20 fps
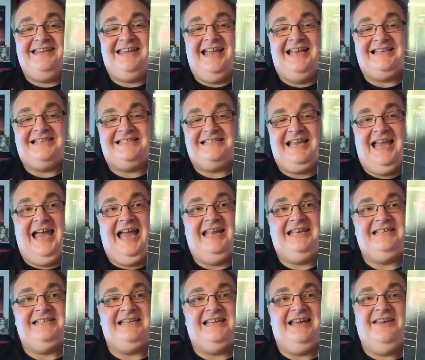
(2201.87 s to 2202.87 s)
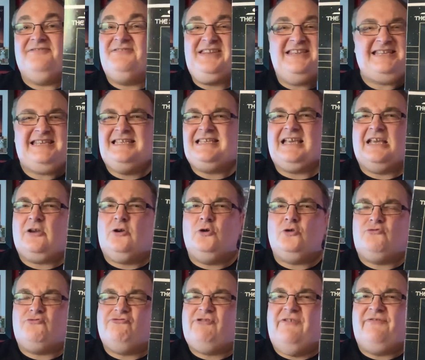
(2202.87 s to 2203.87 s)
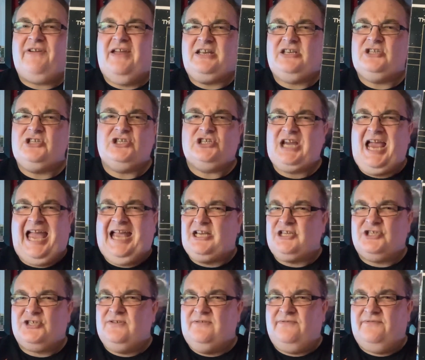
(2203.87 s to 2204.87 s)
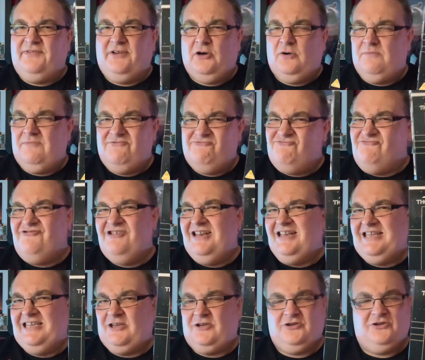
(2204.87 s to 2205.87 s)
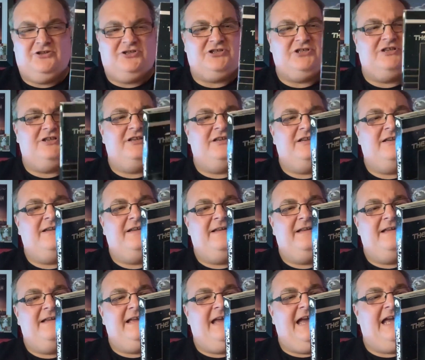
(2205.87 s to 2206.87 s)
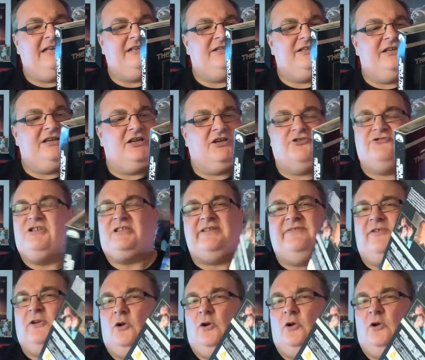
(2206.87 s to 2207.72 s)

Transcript: yes, and uh, this is a good revenge action film, really good. And uh, Christopher